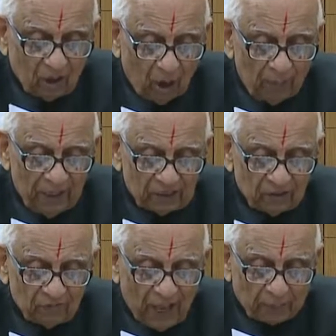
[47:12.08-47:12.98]

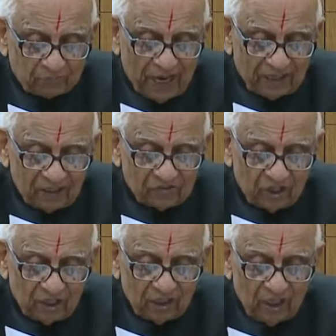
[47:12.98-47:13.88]
combination of abstract
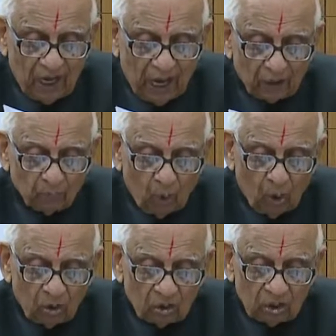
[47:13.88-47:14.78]
reasoning and
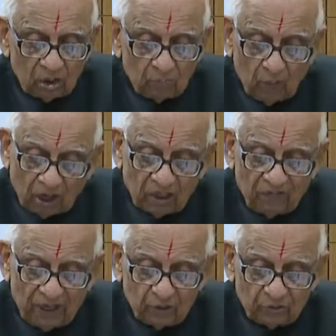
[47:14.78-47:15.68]
more
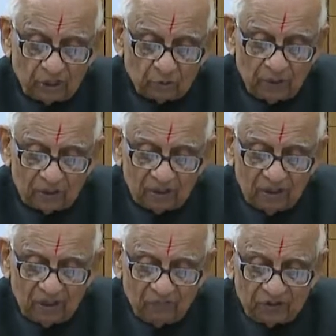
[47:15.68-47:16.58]
moral value judgment,
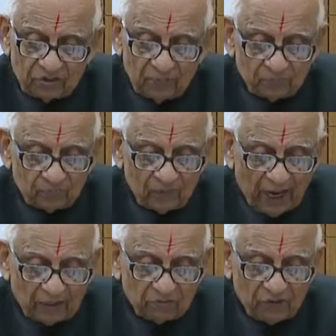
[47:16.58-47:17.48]
which
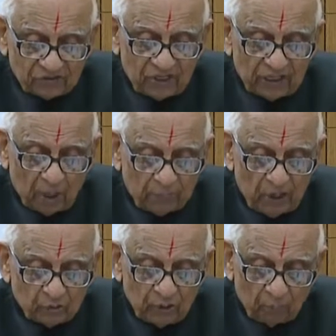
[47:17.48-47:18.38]
at first sight
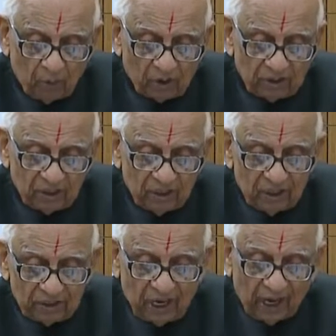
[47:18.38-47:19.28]
appears to embody
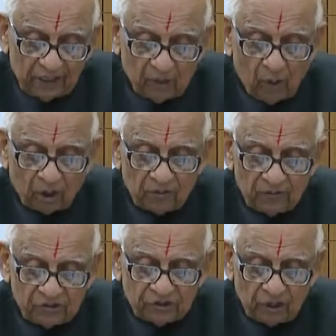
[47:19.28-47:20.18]
a higher model
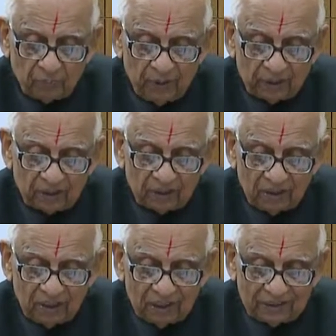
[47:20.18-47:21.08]
of decision making
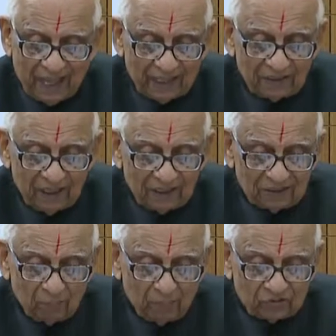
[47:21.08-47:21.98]
than
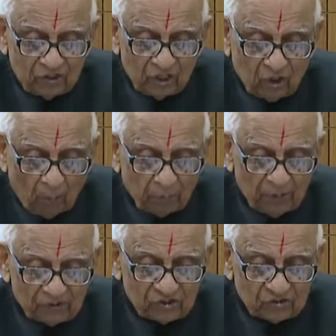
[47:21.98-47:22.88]
the messy
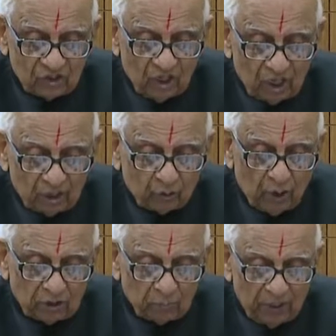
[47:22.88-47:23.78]
compromises
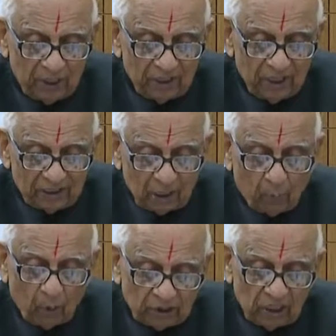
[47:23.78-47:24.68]
required to build a
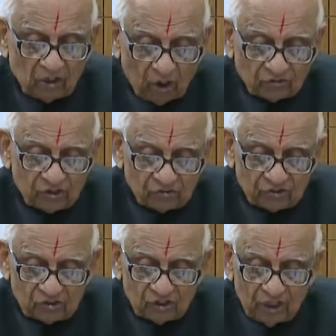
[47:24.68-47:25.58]
political
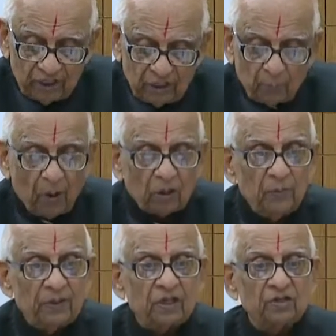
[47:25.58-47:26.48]
consensus in a
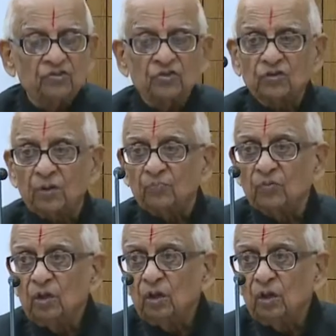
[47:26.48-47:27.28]
parliamentary system.